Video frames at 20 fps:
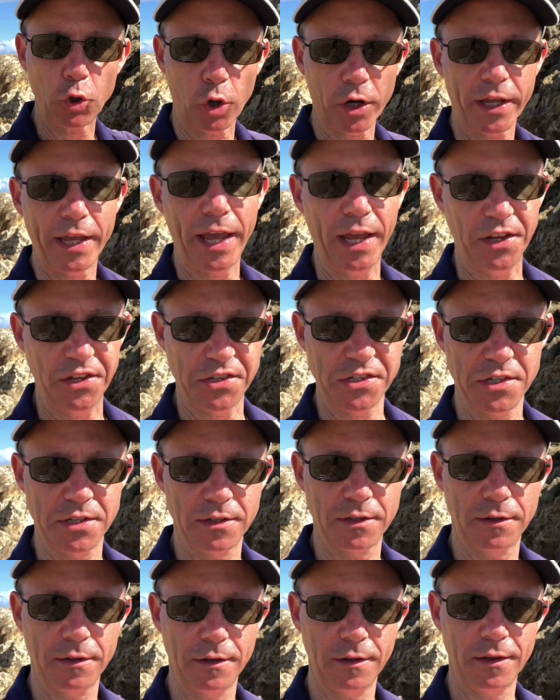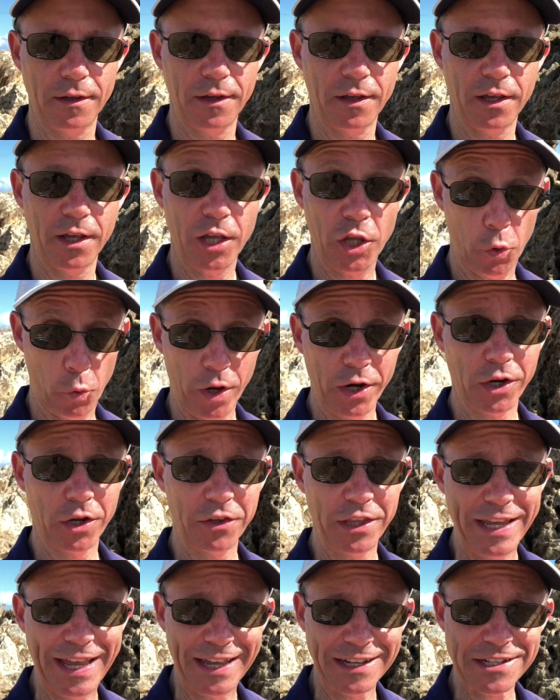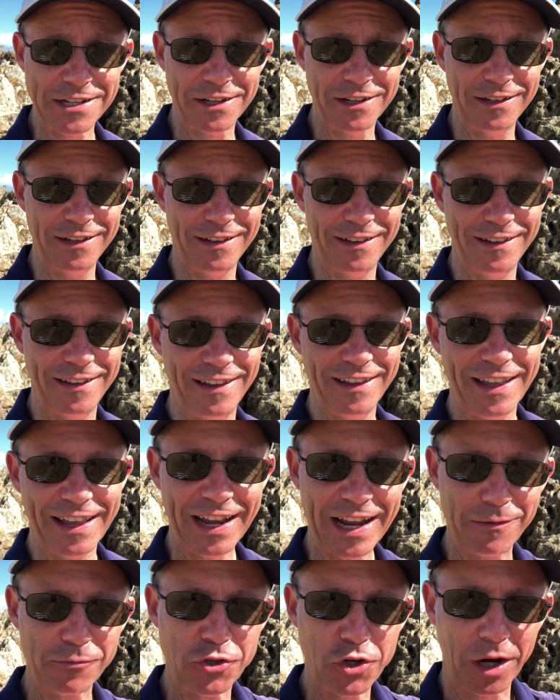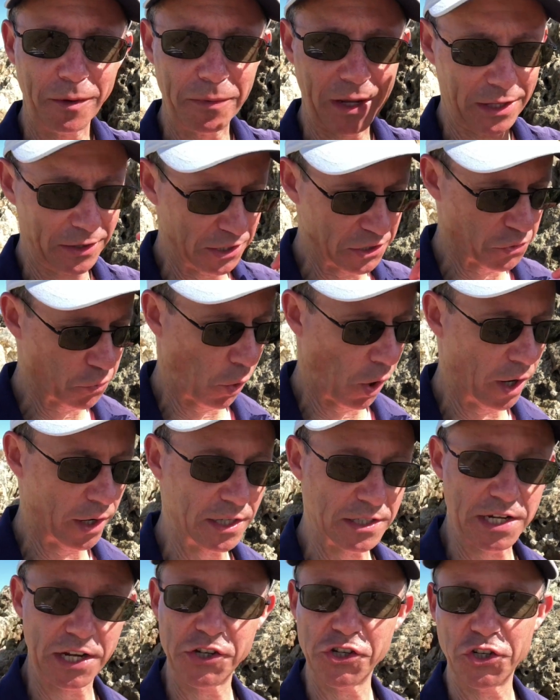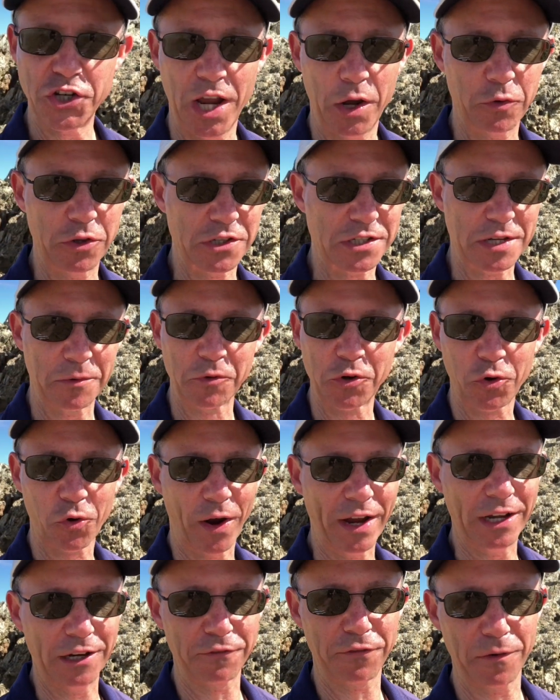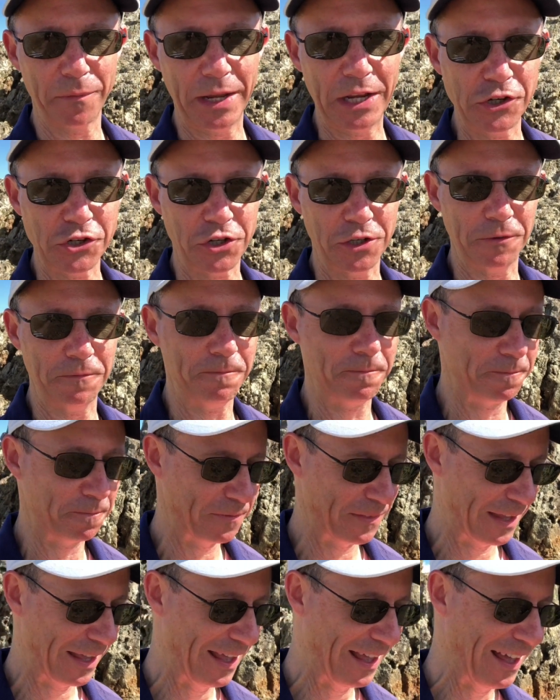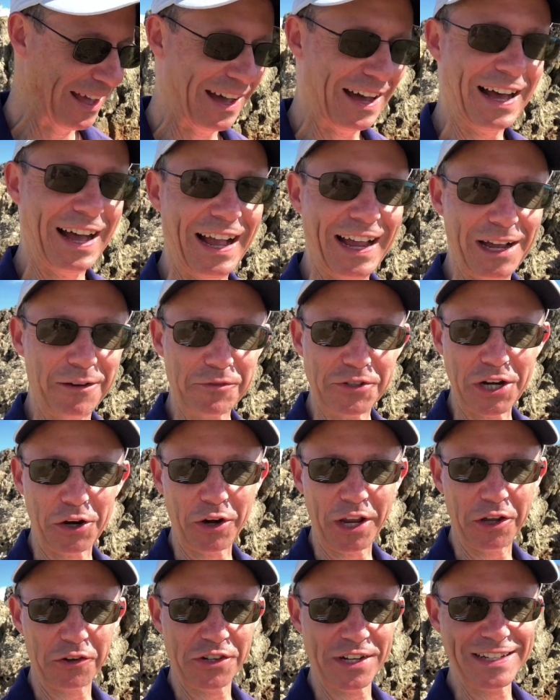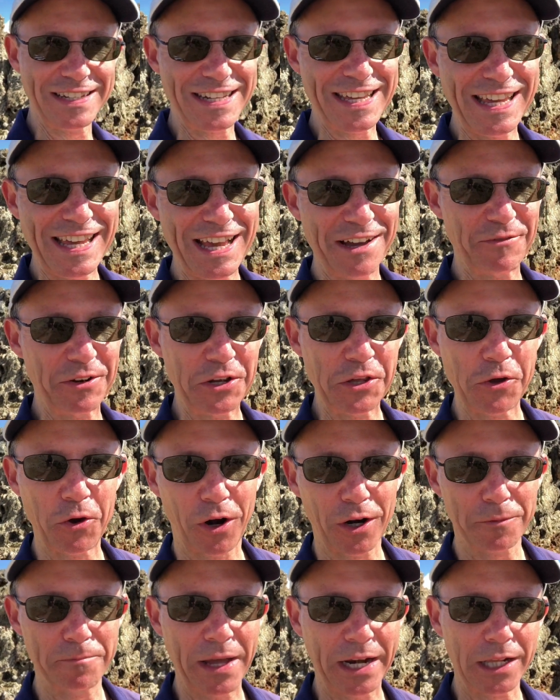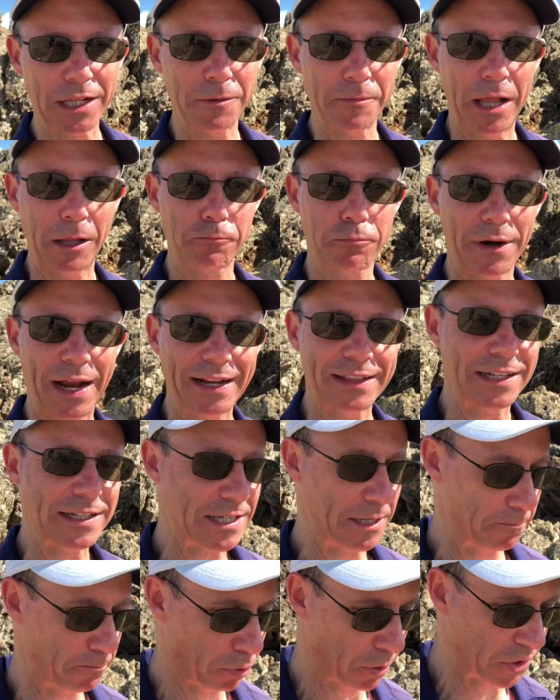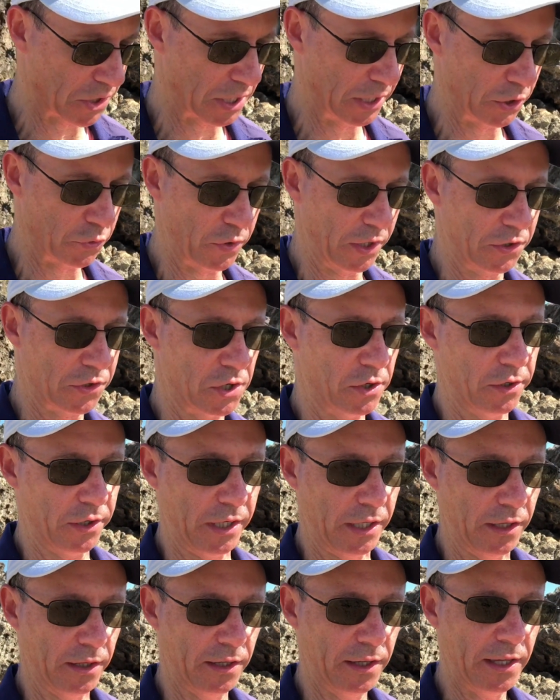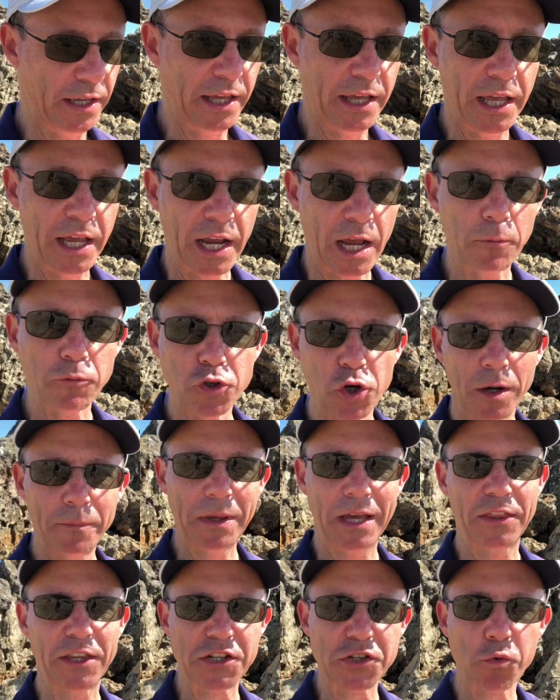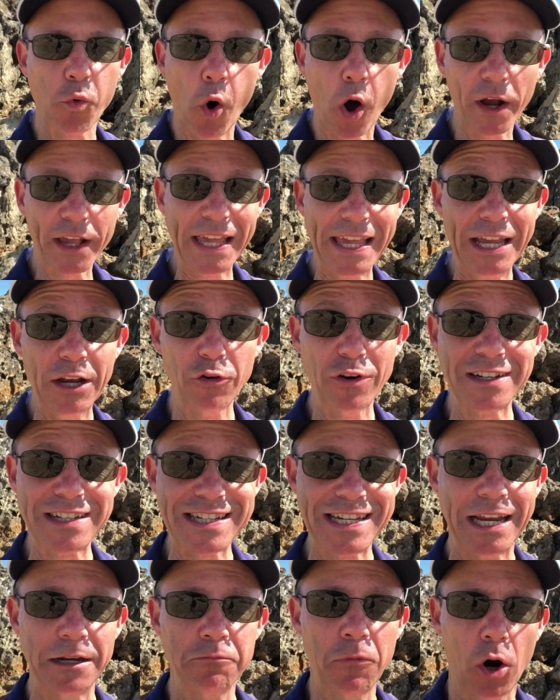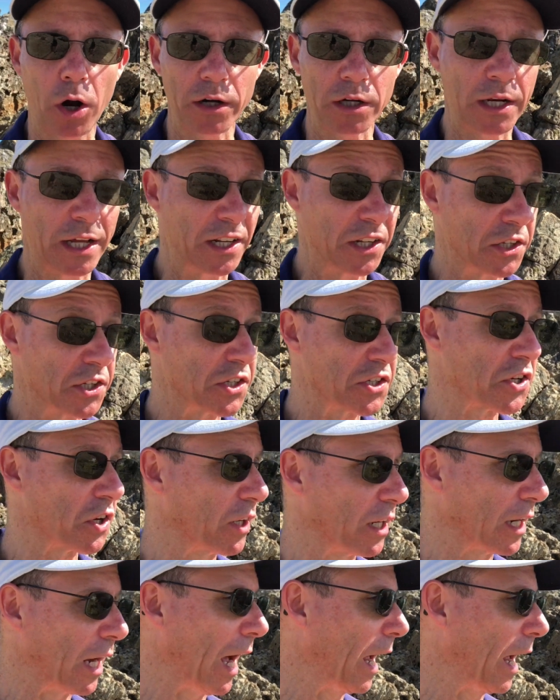your case? You want to know the answer? Come join me on this walk as I share with you some great information. Hi, I'm Gerry Oginski. I'm a New York medical malpractice and personal injury attorney. Come join me on this walk here in Saint Martin on a deserted